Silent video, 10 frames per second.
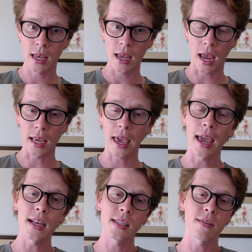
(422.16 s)
In
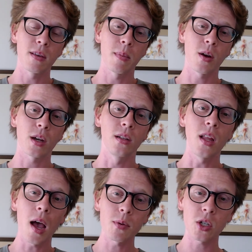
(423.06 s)
case of the American
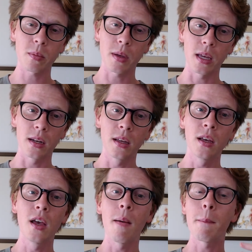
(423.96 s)
lobstermen,
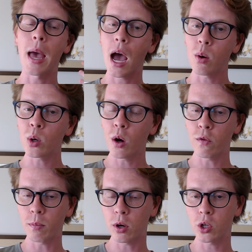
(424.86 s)
power
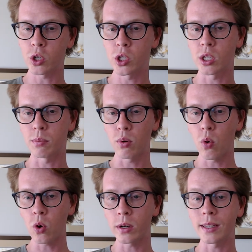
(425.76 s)
over person's
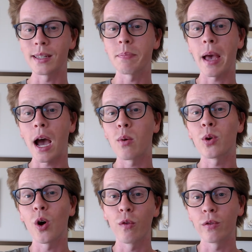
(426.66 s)
support is
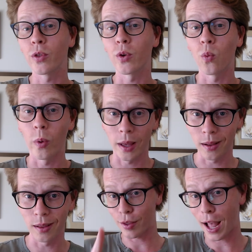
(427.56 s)
power over their
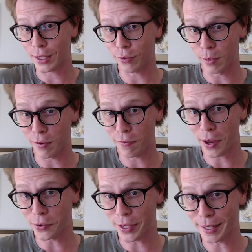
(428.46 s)
will. That's from the
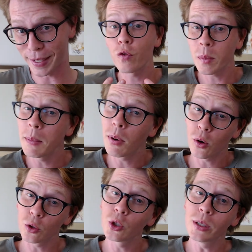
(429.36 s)
Federalist. For me
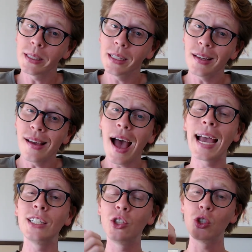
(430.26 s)
personally,
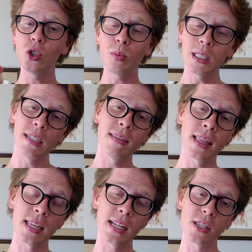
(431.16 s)
I do believe that
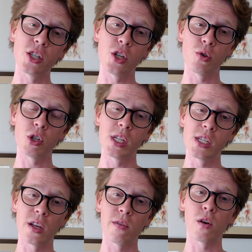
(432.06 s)
the institutions
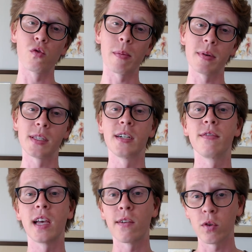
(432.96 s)
of our
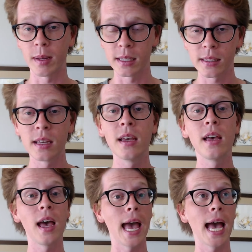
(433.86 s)
representative governments,
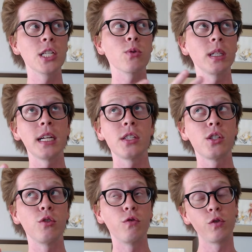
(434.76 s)
as it relates
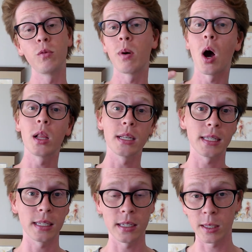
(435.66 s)
to food
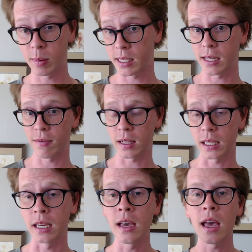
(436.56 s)
policy
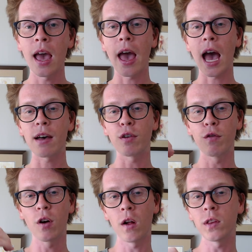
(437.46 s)
specifically, have
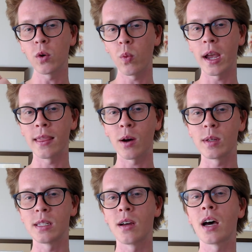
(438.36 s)
evolved in a way that
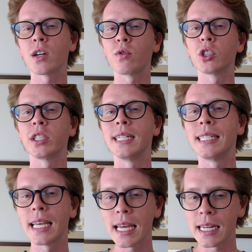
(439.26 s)
was not originally
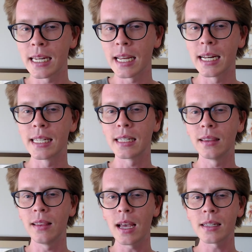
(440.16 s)
intended and is
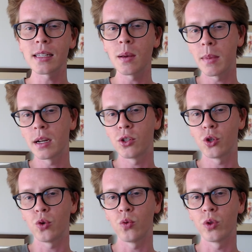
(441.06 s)
less committed
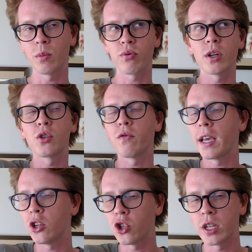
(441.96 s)
to the
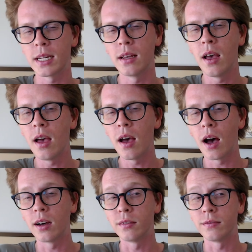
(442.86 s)
preservation
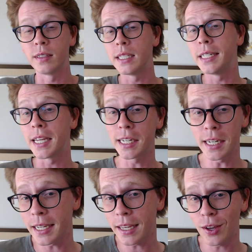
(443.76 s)
of
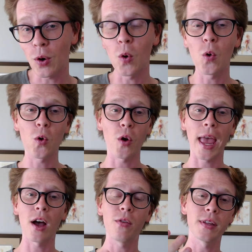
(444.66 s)
dignity or
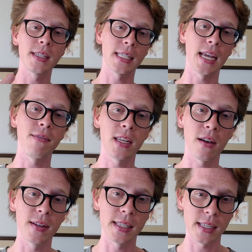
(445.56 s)
health and safety
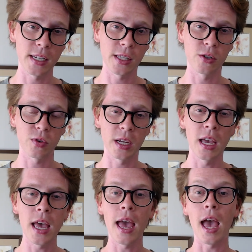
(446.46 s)
of its citizenry,
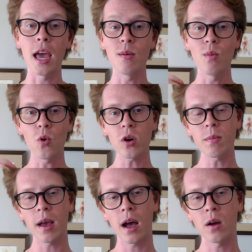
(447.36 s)
and more
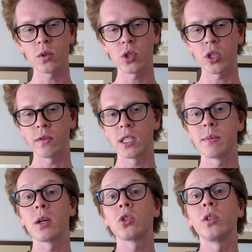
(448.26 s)
about serving
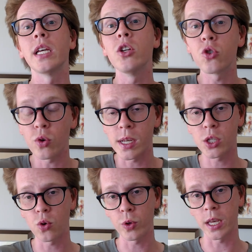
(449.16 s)
special
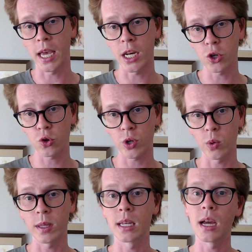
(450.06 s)
interest or the industry
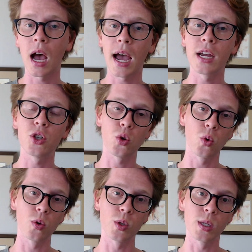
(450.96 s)
with an eye
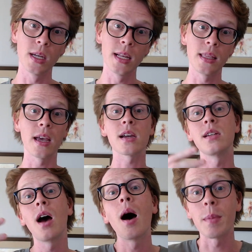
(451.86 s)
towards the
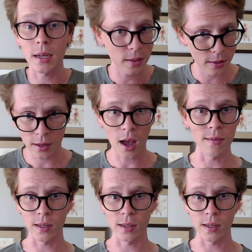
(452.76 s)
economics of a